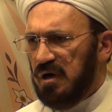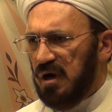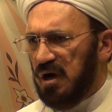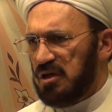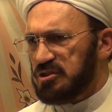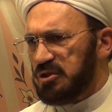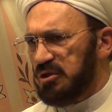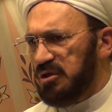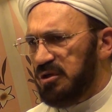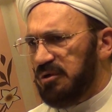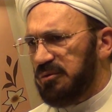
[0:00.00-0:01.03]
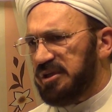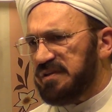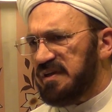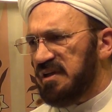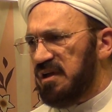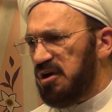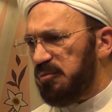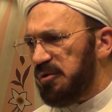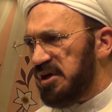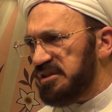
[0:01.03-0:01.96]
Also, we tell
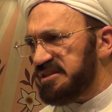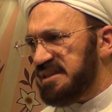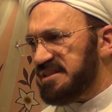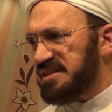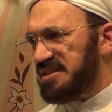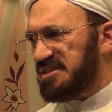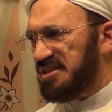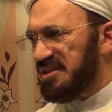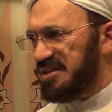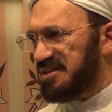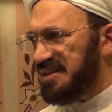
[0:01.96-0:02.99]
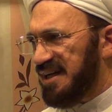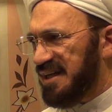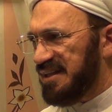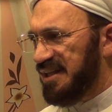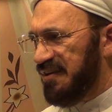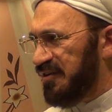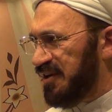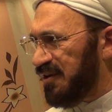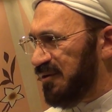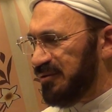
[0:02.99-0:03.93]
our brothers and sisters that
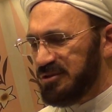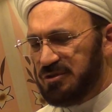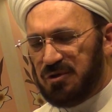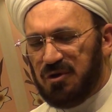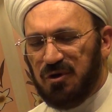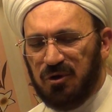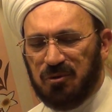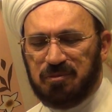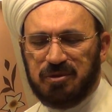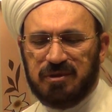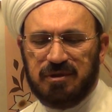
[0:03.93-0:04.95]
never lose your hope,